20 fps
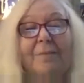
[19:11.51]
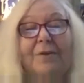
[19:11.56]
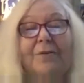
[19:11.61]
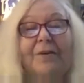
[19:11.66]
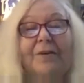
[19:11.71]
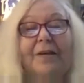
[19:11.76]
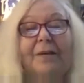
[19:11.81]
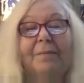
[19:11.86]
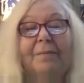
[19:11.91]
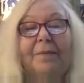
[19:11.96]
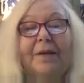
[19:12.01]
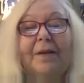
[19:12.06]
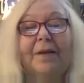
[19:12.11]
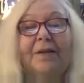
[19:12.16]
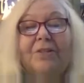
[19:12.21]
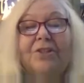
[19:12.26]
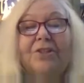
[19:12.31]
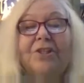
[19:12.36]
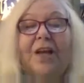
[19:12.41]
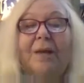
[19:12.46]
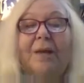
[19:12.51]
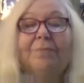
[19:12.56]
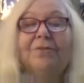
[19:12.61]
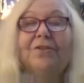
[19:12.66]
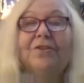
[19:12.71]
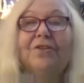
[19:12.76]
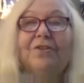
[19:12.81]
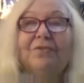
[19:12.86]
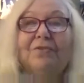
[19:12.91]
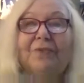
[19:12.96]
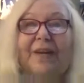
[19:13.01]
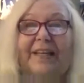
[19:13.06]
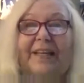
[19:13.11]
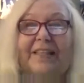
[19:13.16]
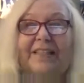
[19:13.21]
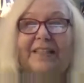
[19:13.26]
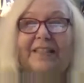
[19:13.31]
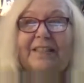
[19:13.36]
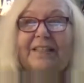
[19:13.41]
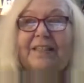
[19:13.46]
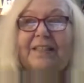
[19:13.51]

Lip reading: and you can get me on Shop to the Right.